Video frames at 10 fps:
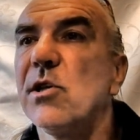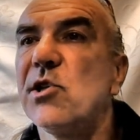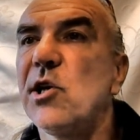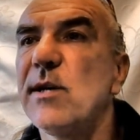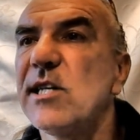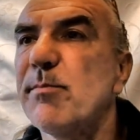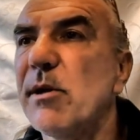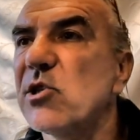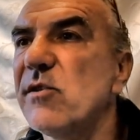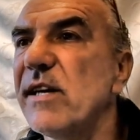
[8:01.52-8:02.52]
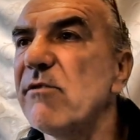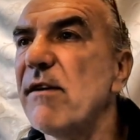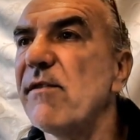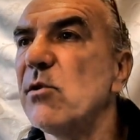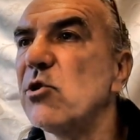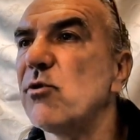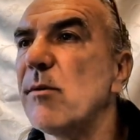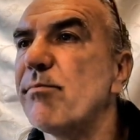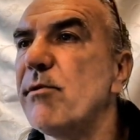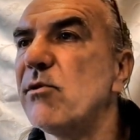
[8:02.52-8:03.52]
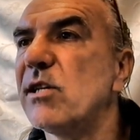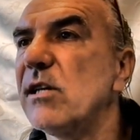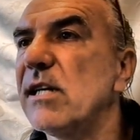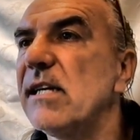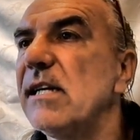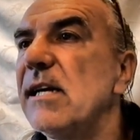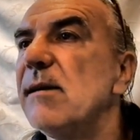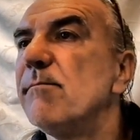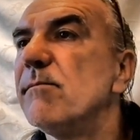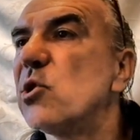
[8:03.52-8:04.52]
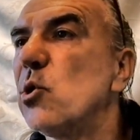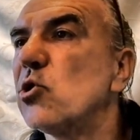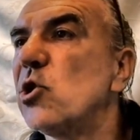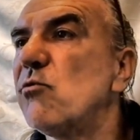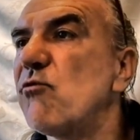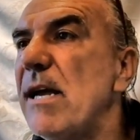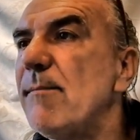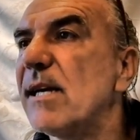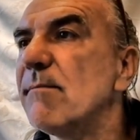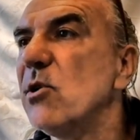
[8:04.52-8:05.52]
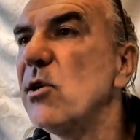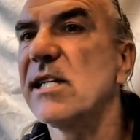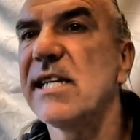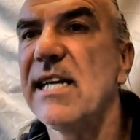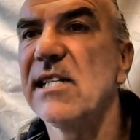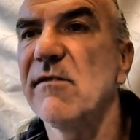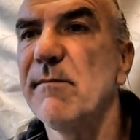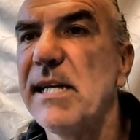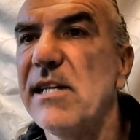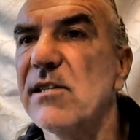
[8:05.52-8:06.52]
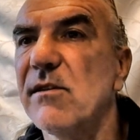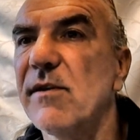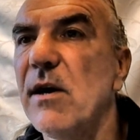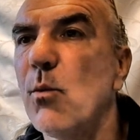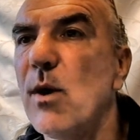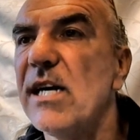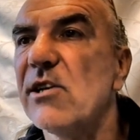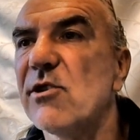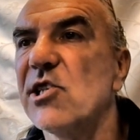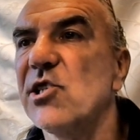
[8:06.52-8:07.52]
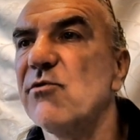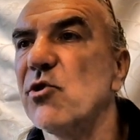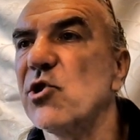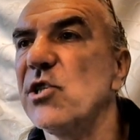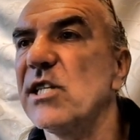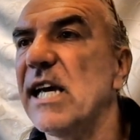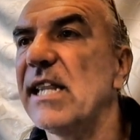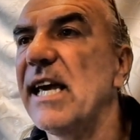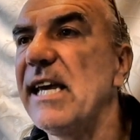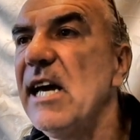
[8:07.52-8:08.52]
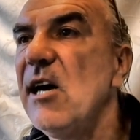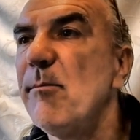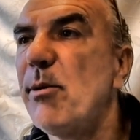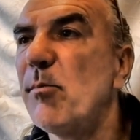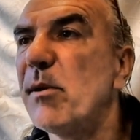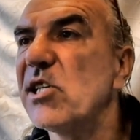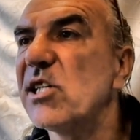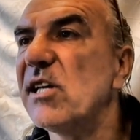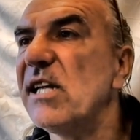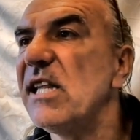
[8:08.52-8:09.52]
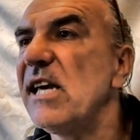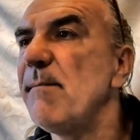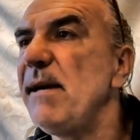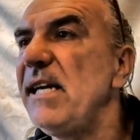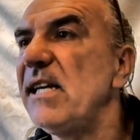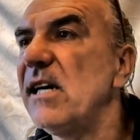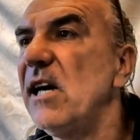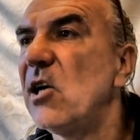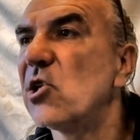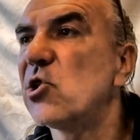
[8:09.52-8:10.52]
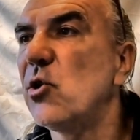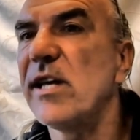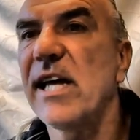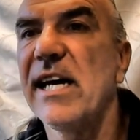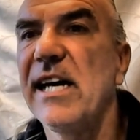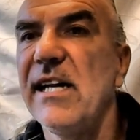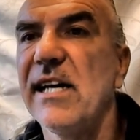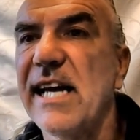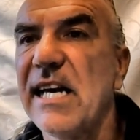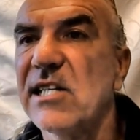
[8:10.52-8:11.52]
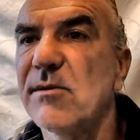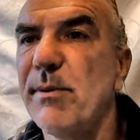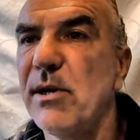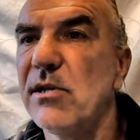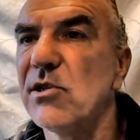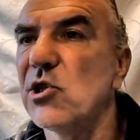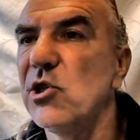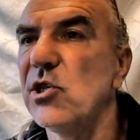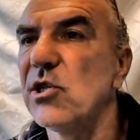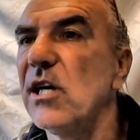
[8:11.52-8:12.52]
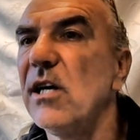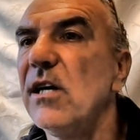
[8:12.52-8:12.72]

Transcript: The Jewish Bolshevik revolutionary brutally tortured, raped and murdered tens of millions of white Christian Russians, and they published in their media a story that Hitler gassed, burnt, turned